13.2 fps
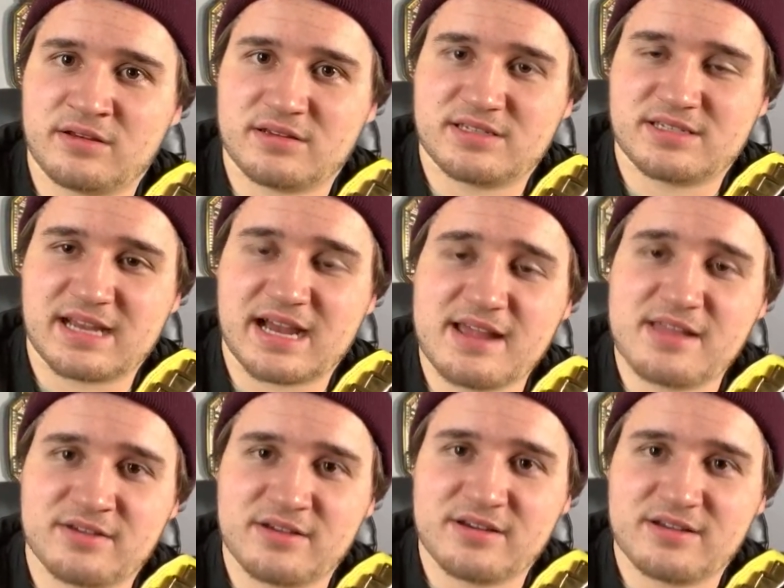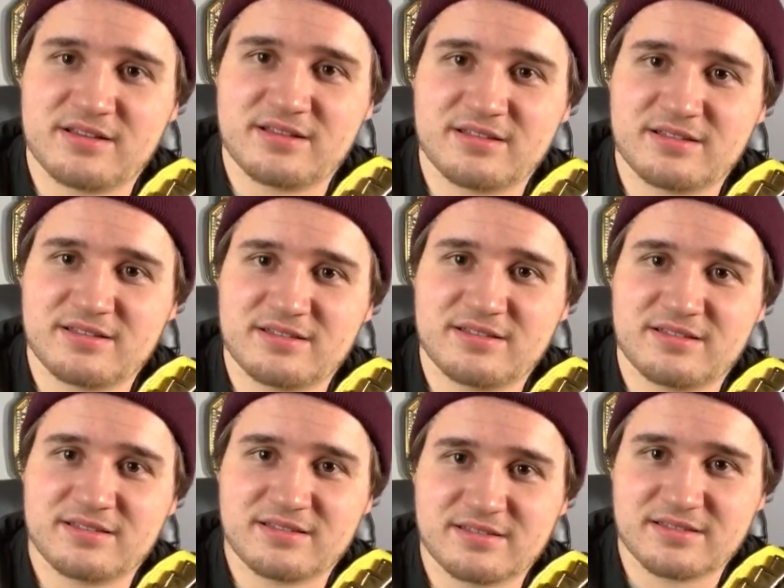Skyler,
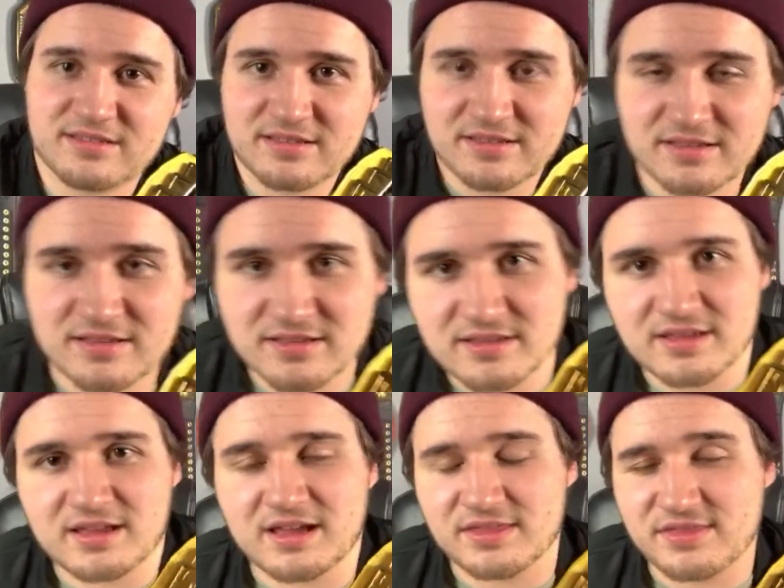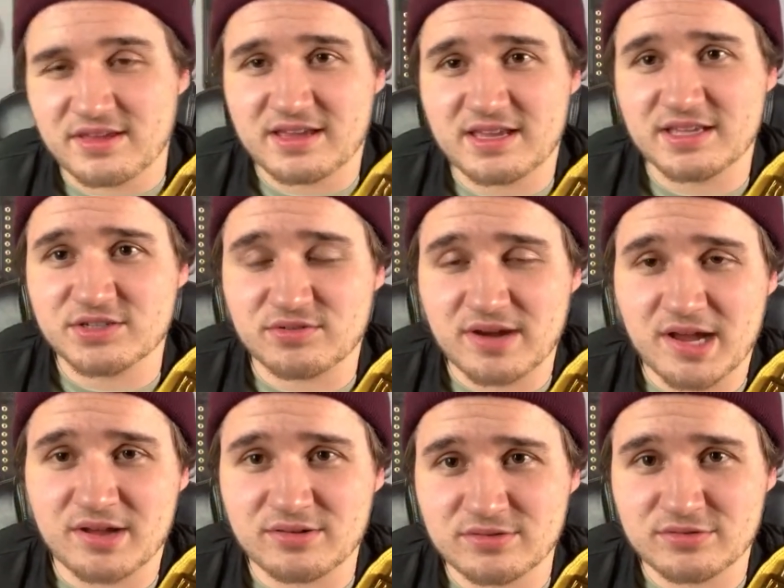I think he's
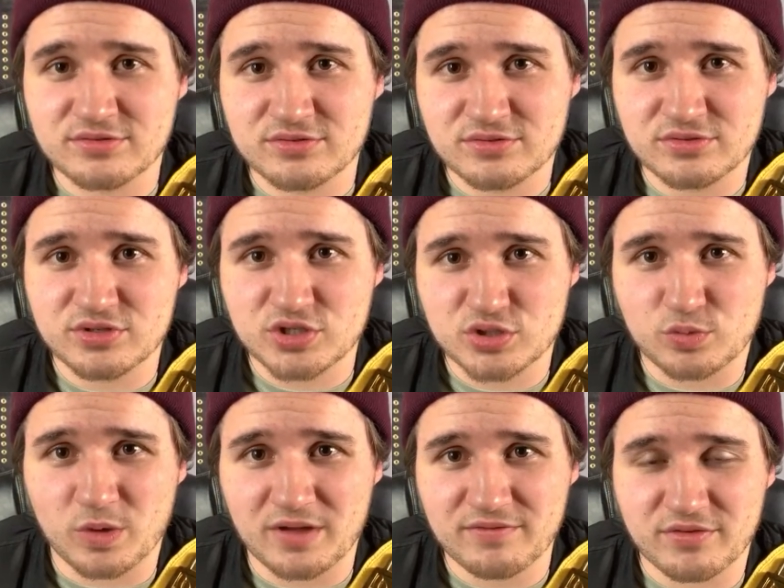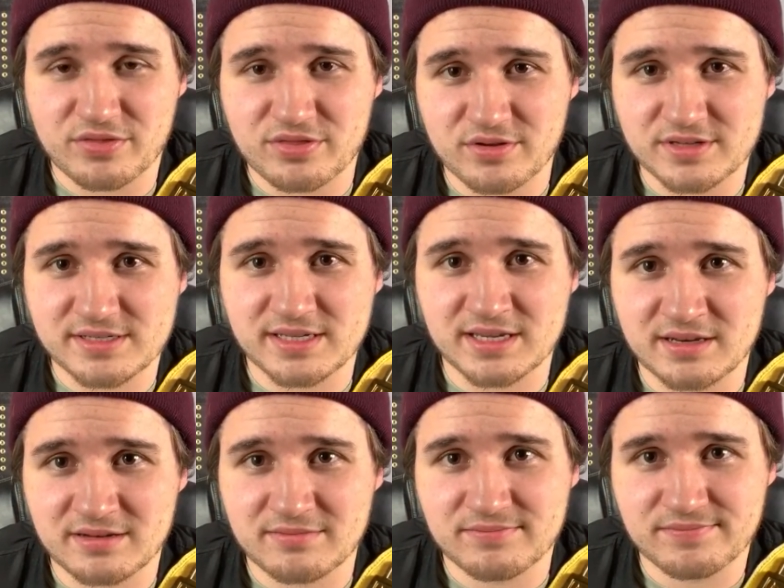around 12 or 13.
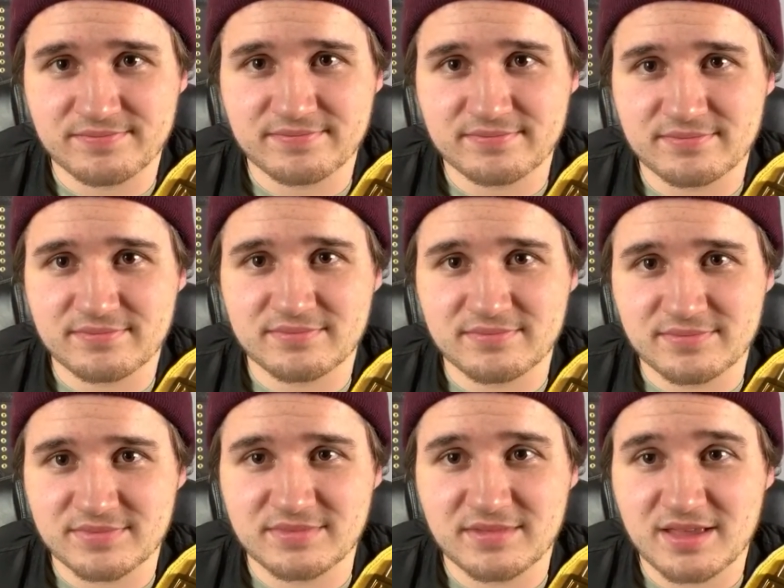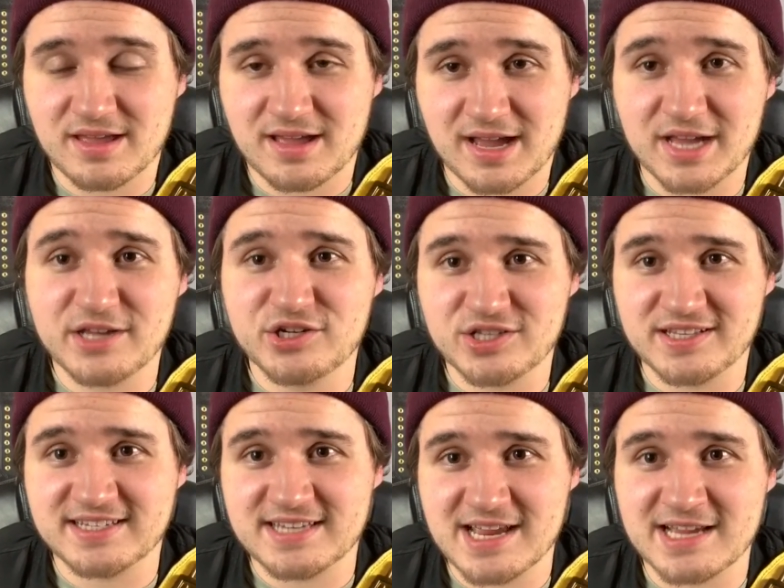I usually
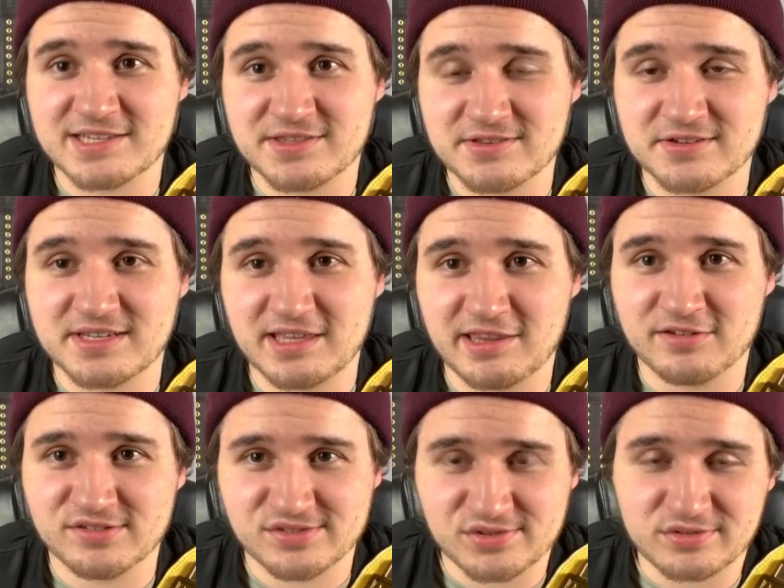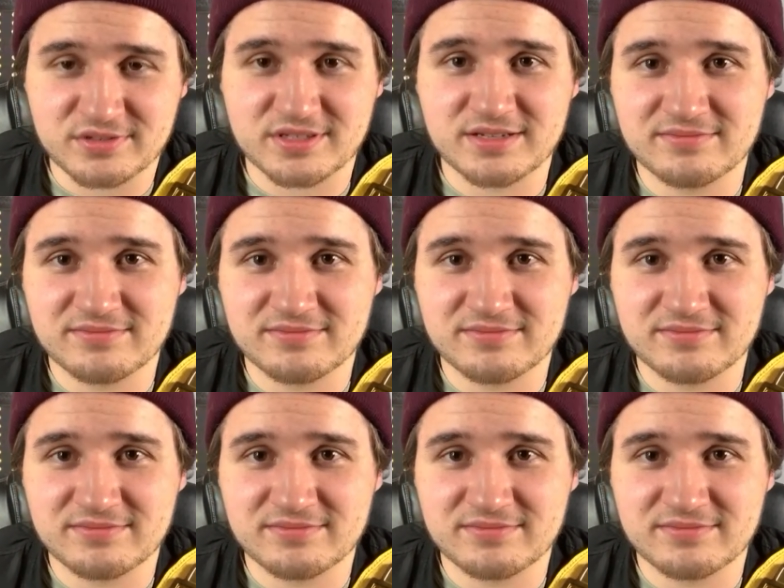say he's 13 years old.